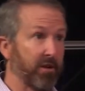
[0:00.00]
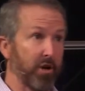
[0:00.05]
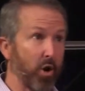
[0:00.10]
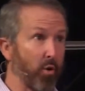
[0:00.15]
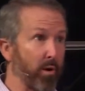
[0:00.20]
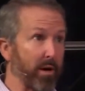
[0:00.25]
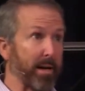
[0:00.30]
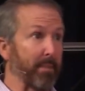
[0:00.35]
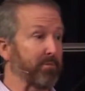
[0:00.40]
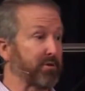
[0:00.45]
No
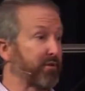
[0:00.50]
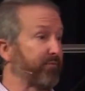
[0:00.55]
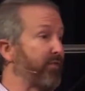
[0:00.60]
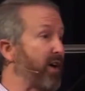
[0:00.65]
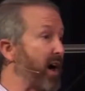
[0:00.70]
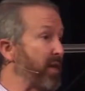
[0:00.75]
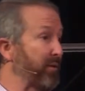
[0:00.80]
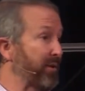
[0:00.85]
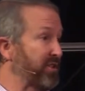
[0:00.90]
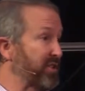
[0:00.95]
one comes to the
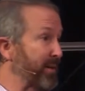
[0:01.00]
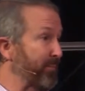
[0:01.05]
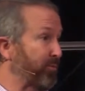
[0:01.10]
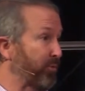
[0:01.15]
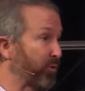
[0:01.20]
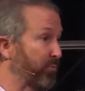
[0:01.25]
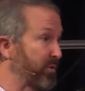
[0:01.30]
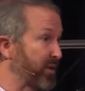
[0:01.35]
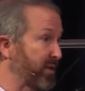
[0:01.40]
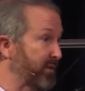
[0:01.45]
Father except
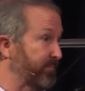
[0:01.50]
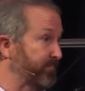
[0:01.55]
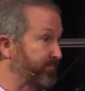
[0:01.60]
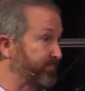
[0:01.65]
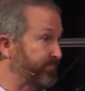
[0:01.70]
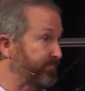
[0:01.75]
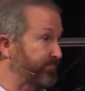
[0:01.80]
through me.